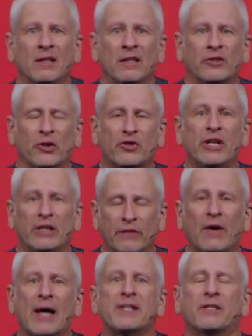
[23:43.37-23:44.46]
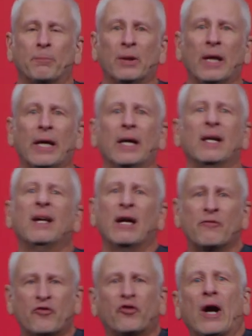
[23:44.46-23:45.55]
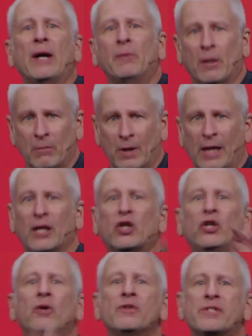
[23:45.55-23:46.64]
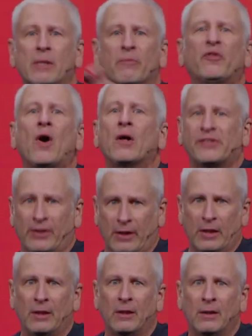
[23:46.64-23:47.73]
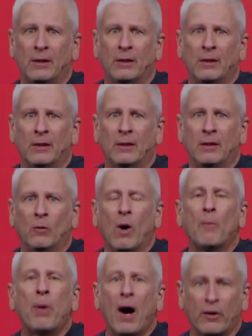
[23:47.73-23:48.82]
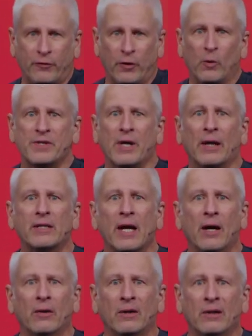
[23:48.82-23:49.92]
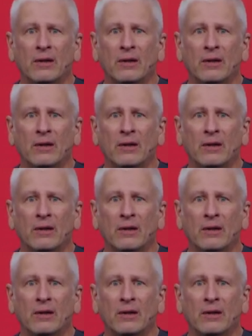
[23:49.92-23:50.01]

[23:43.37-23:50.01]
So she devised a plan and framed him and accused him falsely while Potiphar was out of town.